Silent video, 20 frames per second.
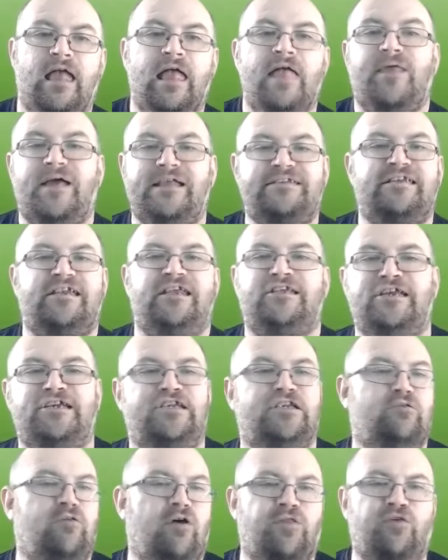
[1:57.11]
That's in
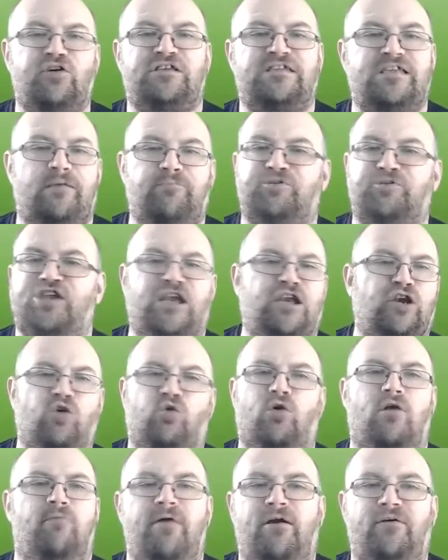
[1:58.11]
addition to other examples like
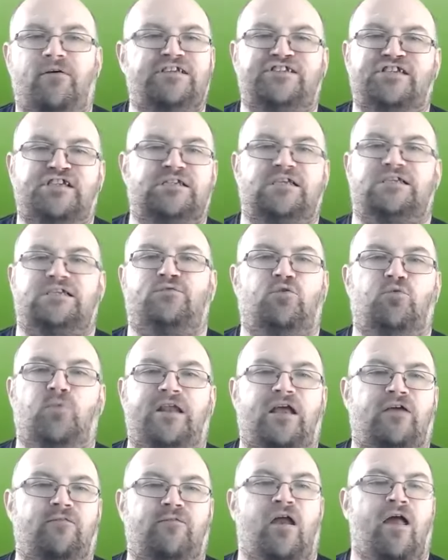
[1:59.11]
Laura Murray's successful
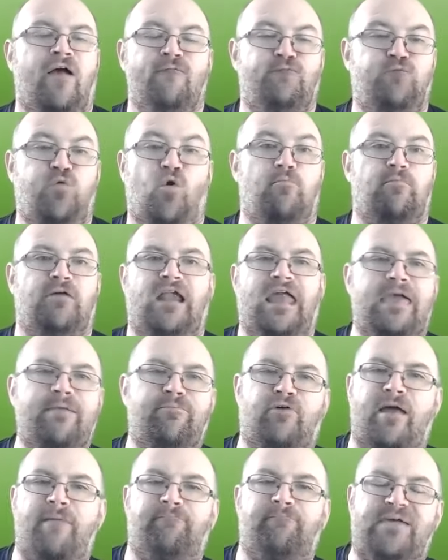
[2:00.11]
win over former
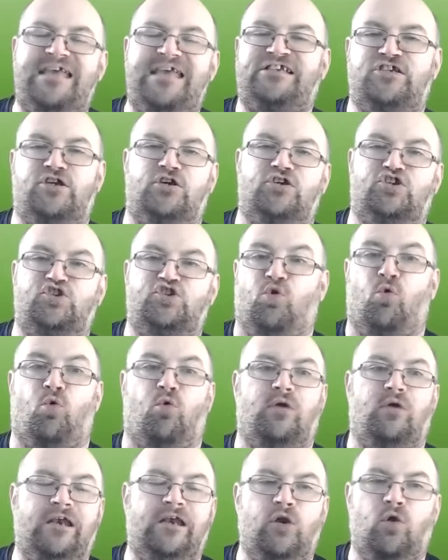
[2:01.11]
Labour MP turned
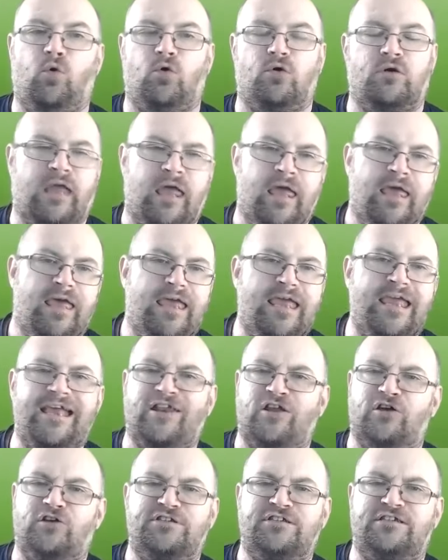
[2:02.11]
Tory Lord
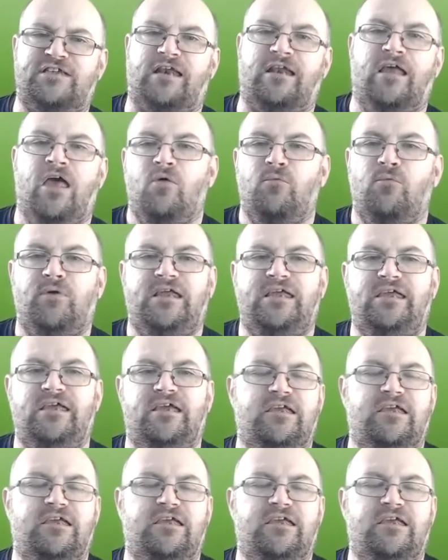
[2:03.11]
Ian Austin when he